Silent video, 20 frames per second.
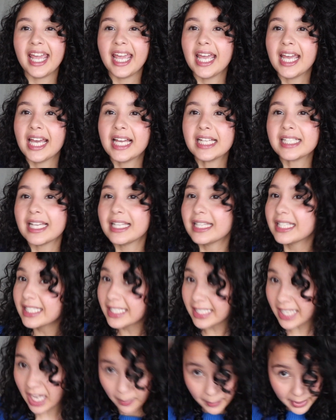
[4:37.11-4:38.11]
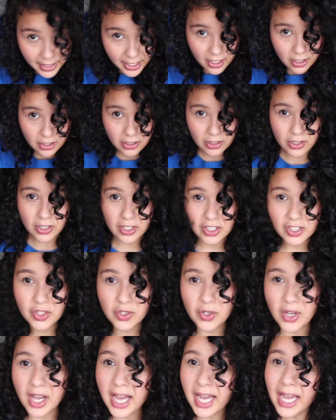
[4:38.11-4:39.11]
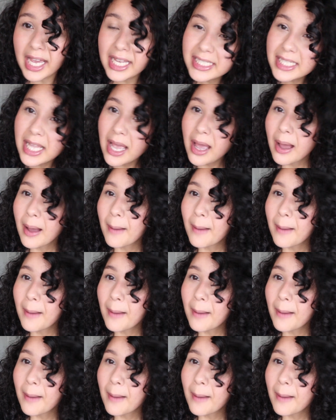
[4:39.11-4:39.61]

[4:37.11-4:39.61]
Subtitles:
And this is how my hair looks, you guys.